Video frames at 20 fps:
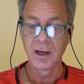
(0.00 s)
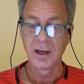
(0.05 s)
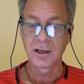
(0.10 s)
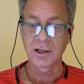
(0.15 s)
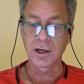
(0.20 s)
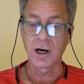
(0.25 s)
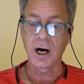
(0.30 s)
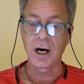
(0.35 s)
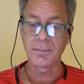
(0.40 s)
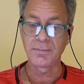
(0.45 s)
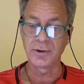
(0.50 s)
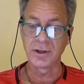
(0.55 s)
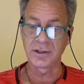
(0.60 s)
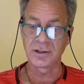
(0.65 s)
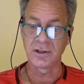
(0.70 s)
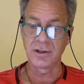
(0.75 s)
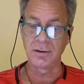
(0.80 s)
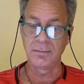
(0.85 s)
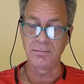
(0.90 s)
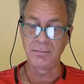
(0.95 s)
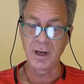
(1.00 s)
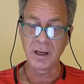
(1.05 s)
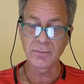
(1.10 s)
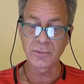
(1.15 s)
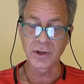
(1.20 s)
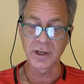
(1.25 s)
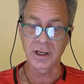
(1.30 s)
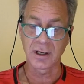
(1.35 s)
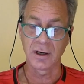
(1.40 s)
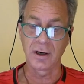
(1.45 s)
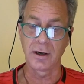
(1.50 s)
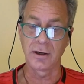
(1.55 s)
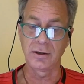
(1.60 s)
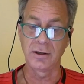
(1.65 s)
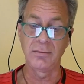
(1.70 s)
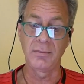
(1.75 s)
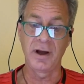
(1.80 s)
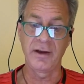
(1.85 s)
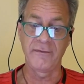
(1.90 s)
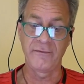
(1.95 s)
Copying to the memory card
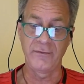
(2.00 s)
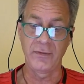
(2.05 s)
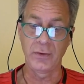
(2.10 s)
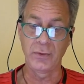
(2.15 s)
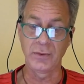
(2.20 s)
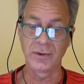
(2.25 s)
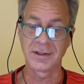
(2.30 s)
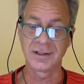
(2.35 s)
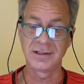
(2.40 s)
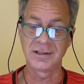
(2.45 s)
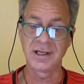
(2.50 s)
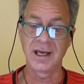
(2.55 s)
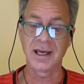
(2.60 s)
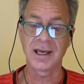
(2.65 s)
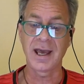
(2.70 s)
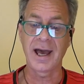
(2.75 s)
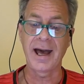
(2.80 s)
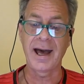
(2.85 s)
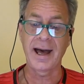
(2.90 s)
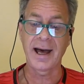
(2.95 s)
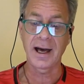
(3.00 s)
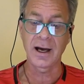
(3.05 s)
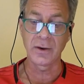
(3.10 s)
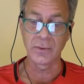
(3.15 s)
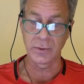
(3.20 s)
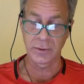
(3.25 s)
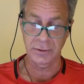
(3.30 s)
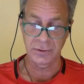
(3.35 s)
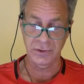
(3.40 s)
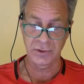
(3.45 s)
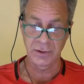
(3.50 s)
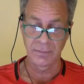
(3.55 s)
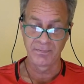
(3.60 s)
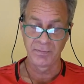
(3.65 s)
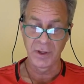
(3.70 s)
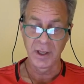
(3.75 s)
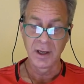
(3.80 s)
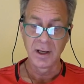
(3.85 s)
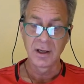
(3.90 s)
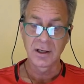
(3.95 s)
in my phone can take hours.
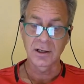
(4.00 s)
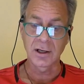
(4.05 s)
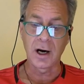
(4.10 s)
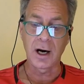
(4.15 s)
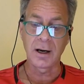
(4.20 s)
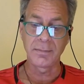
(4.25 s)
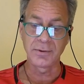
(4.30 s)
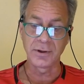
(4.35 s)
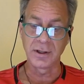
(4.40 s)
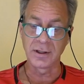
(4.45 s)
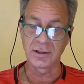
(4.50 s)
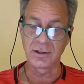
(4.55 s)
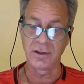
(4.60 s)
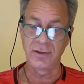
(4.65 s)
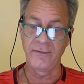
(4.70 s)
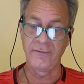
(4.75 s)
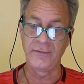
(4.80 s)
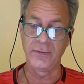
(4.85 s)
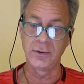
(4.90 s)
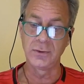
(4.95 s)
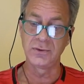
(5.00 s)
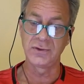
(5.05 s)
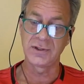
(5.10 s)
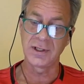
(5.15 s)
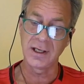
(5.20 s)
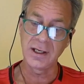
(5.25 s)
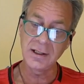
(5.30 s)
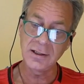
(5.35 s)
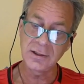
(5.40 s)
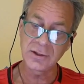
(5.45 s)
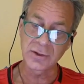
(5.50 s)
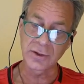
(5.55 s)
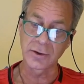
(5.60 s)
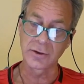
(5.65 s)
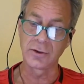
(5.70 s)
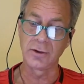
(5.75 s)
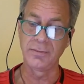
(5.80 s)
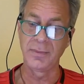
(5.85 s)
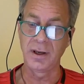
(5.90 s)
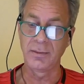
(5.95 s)
Copying to the phone's
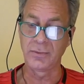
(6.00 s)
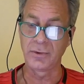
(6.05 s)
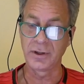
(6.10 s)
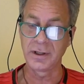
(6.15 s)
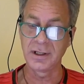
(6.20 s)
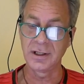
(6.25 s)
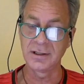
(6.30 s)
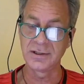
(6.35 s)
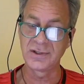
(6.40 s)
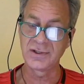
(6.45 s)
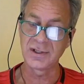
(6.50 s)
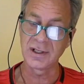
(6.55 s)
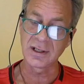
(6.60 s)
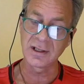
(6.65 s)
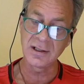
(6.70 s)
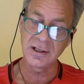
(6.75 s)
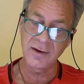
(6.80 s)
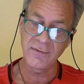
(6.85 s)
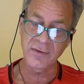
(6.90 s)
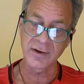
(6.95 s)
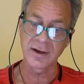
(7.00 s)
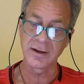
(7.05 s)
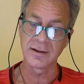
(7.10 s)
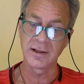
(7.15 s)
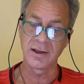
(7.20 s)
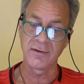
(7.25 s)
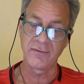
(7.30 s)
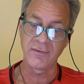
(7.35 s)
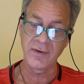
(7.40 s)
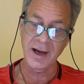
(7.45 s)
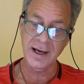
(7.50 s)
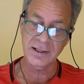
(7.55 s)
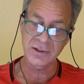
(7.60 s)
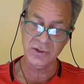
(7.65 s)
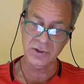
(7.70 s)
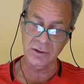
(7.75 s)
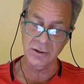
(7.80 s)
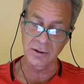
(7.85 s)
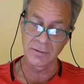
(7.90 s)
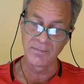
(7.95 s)
internal memory is significantly
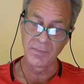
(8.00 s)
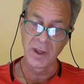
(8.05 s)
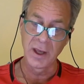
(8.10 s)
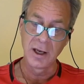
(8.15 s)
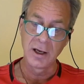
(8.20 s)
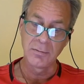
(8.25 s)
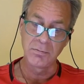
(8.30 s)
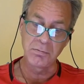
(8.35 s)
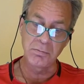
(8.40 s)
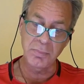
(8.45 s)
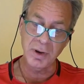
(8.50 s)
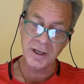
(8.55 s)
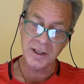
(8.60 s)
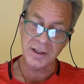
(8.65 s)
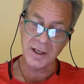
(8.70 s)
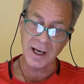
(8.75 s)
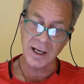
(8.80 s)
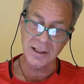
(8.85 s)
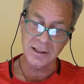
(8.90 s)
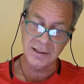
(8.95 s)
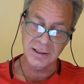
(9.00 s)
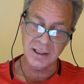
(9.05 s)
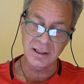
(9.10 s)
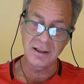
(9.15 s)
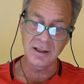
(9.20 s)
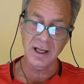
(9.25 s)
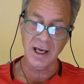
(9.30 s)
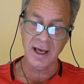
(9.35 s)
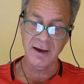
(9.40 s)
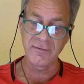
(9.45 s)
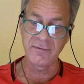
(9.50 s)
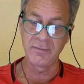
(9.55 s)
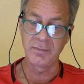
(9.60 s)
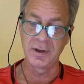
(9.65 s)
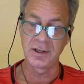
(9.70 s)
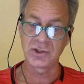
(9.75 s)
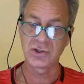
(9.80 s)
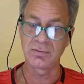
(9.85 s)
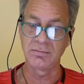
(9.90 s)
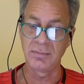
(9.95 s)
faster, but I didn't have
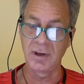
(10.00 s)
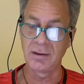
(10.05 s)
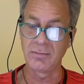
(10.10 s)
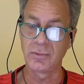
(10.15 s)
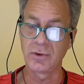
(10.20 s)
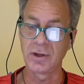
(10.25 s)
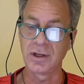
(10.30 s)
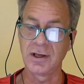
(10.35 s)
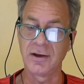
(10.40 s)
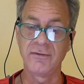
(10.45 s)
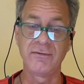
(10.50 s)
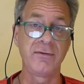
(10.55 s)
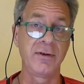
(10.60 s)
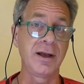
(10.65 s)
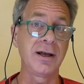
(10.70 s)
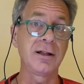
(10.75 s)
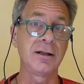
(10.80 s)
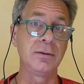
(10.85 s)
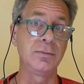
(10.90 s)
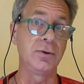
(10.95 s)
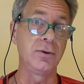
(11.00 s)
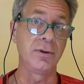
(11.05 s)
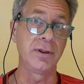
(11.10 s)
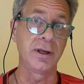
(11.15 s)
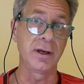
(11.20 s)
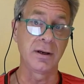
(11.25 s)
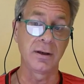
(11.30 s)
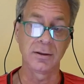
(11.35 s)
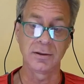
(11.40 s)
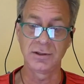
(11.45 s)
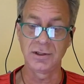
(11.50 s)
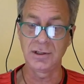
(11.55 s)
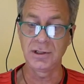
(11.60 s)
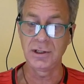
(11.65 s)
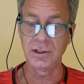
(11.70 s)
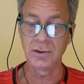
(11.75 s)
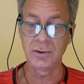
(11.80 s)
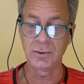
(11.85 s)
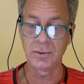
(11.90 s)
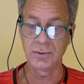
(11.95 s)
much memory available there to
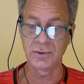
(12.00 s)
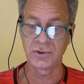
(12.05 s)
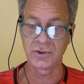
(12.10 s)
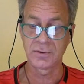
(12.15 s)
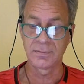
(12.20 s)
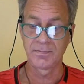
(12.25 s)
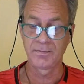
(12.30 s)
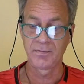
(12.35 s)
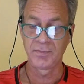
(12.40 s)
use.